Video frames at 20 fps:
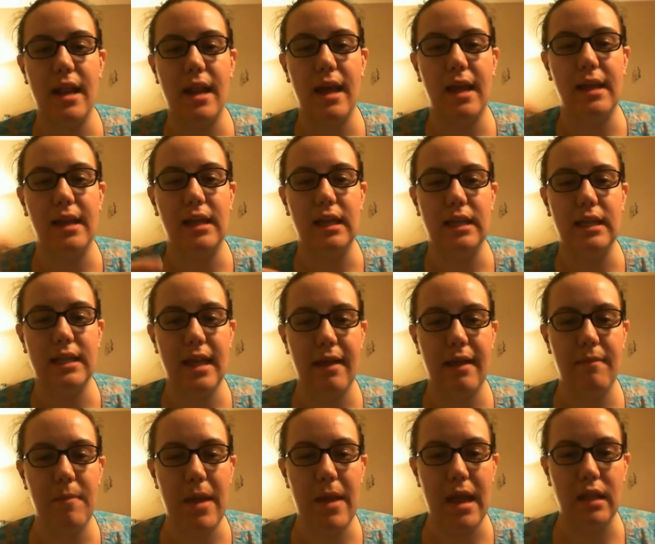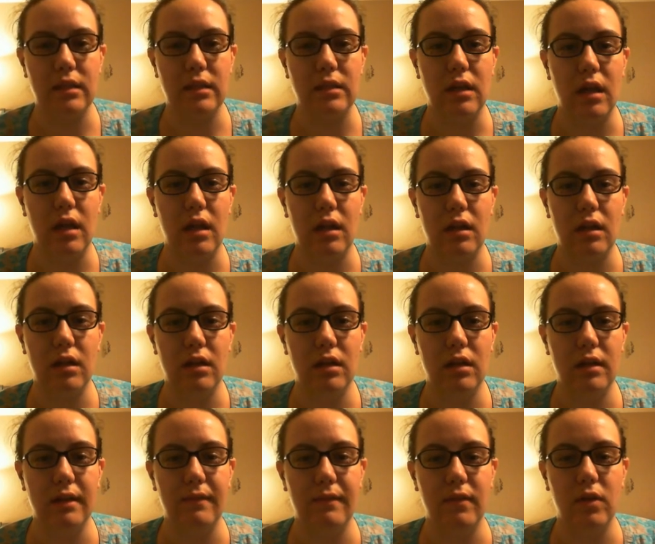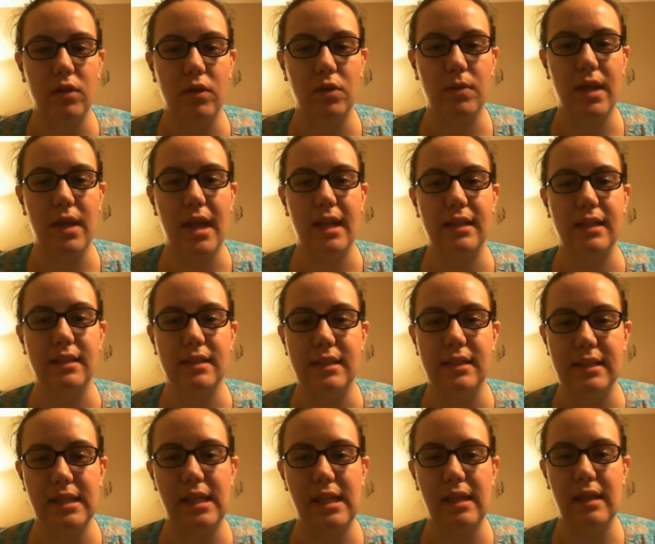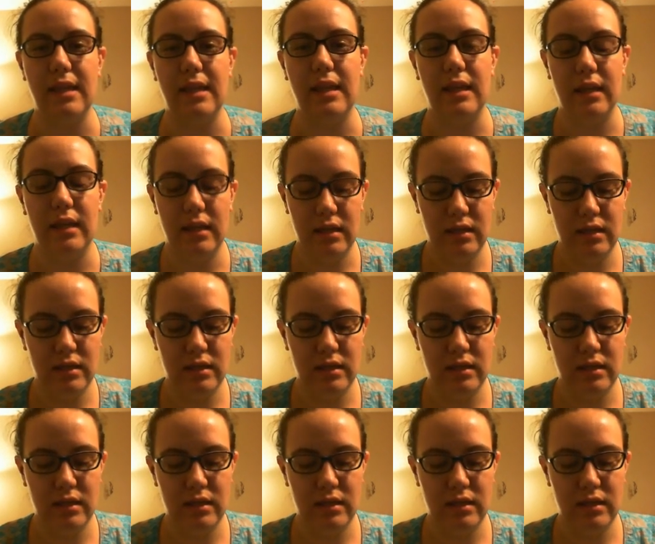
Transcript: I need to have pants on, even though you can't see.